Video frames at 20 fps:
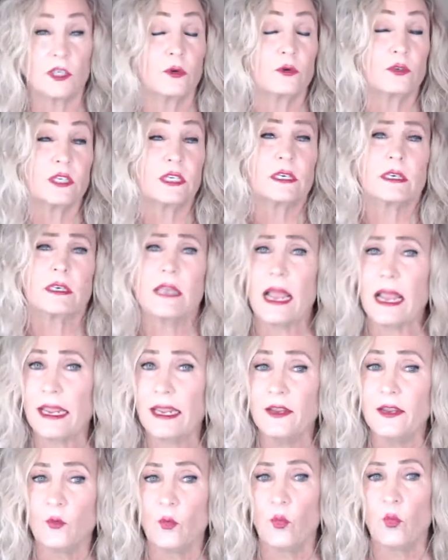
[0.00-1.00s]
So
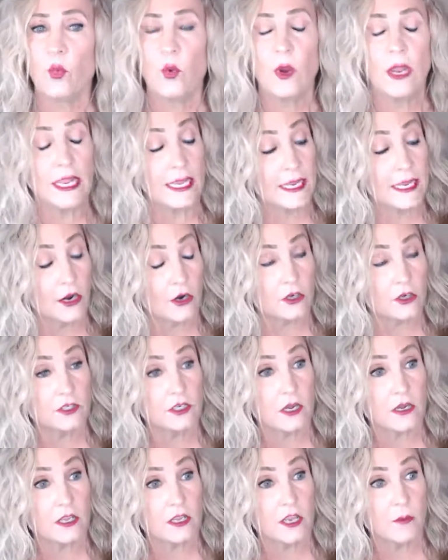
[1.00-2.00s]
tonight we are
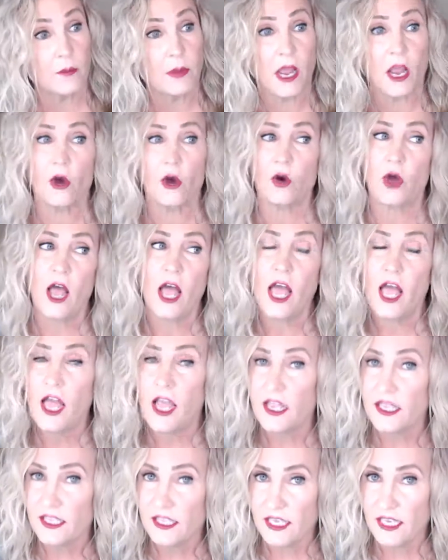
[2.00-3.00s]
talking about
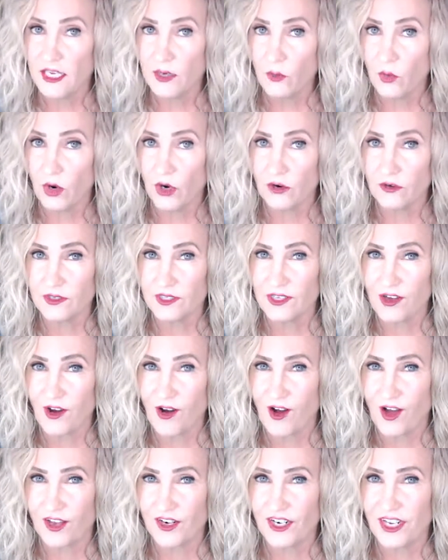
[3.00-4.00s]
keywords
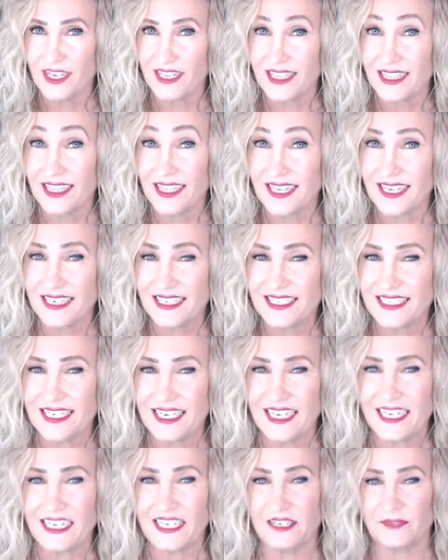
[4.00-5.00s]
on
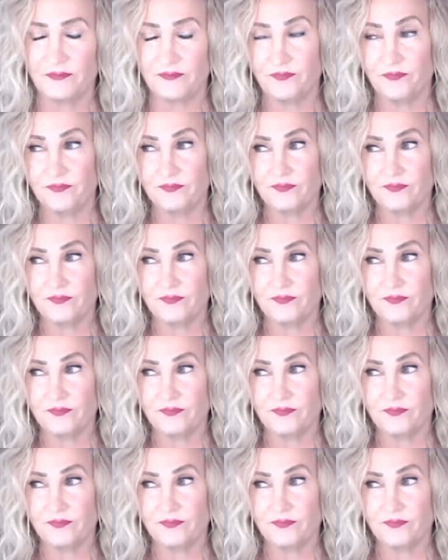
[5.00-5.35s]
LinkedIn.